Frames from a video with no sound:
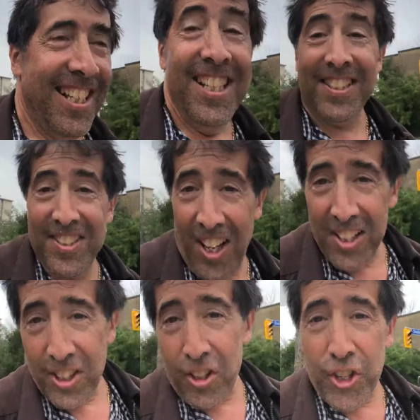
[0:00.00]
His
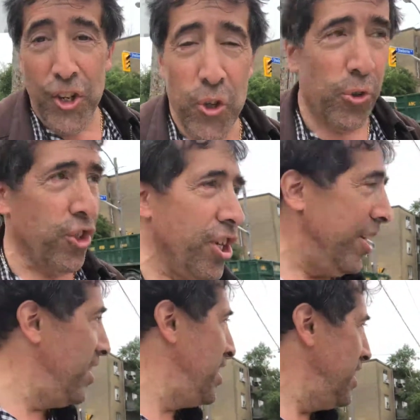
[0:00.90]
sons are huge
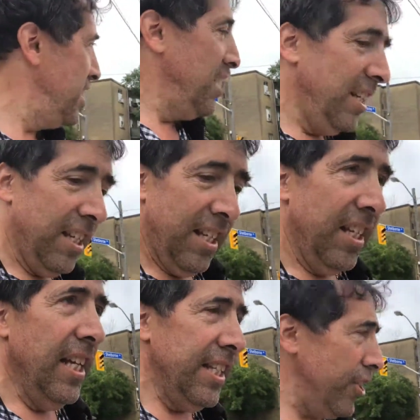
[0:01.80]

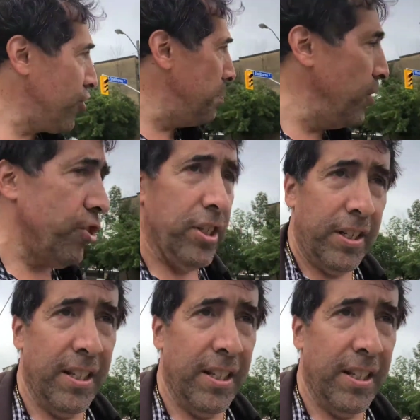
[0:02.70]
in distribution.